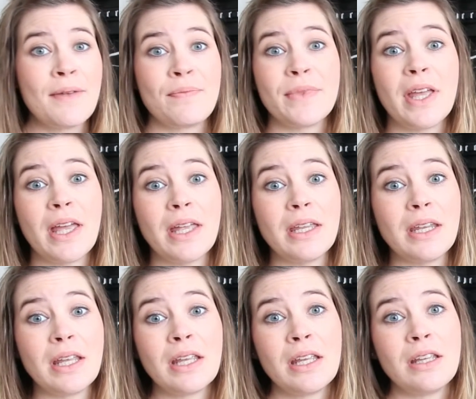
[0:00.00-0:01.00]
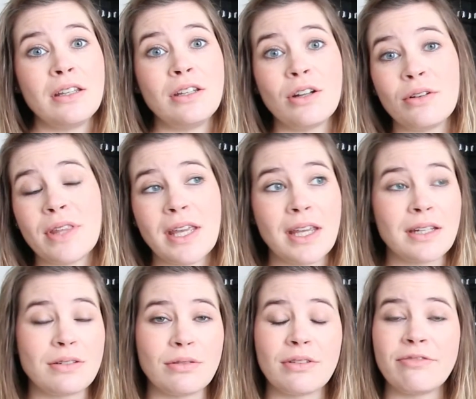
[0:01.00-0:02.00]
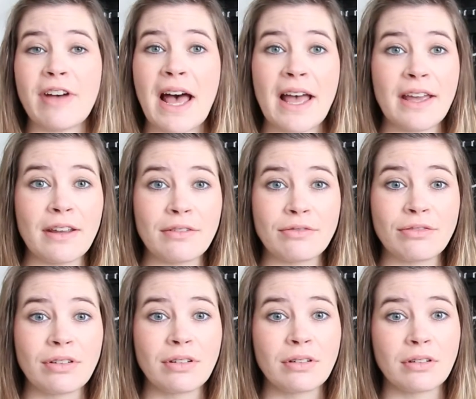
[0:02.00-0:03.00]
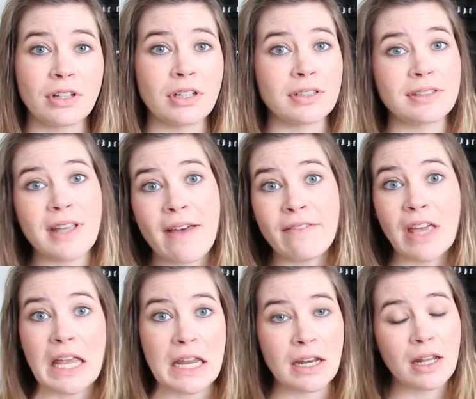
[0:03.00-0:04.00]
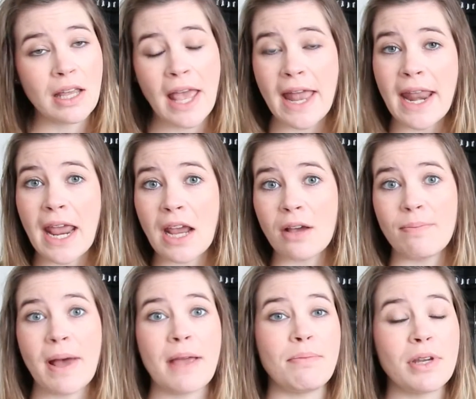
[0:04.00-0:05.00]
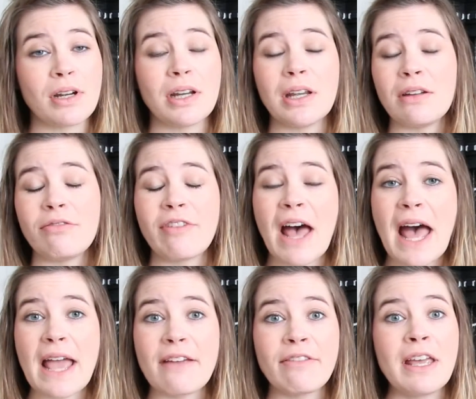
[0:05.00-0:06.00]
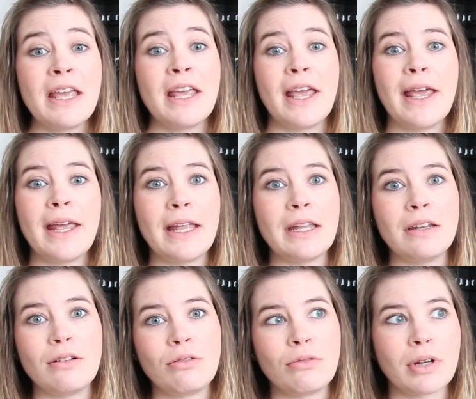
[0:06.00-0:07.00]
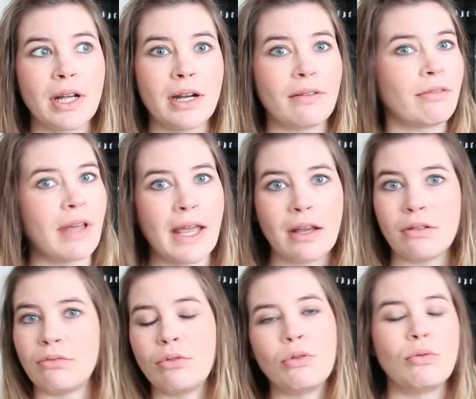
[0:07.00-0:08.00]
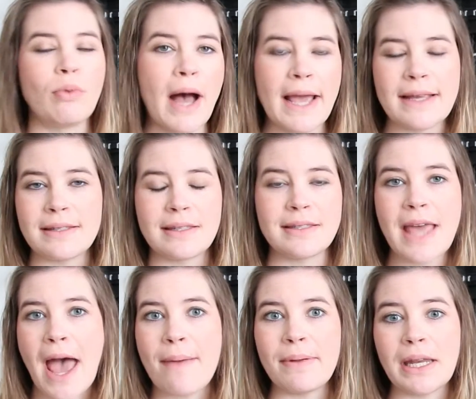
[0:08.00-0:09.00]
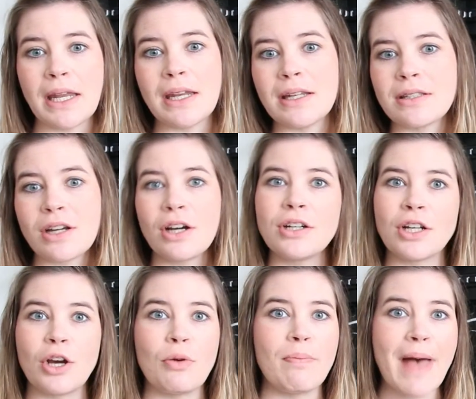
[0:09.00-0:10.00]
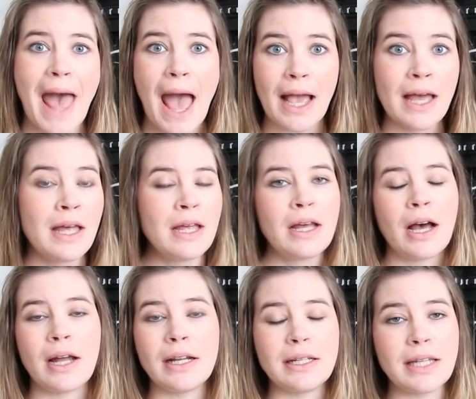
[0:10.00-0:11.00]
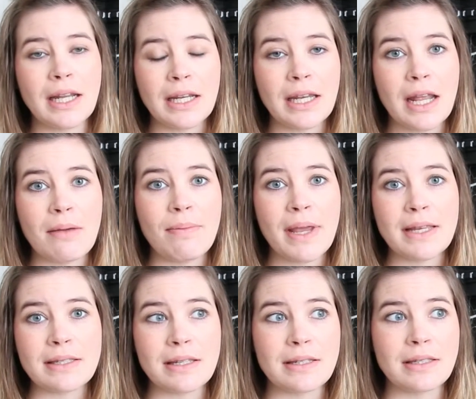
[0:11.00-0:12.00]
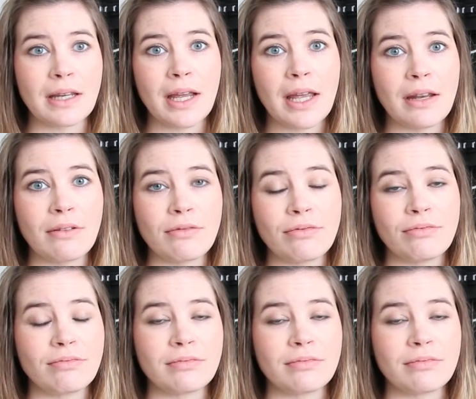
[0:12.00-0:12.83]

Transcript: then, you know, they get to a 5 or 7 headache by period 5, and we're kind of like, well, why is this happening? And it's hard to go back on a day-to-day basis and kind of,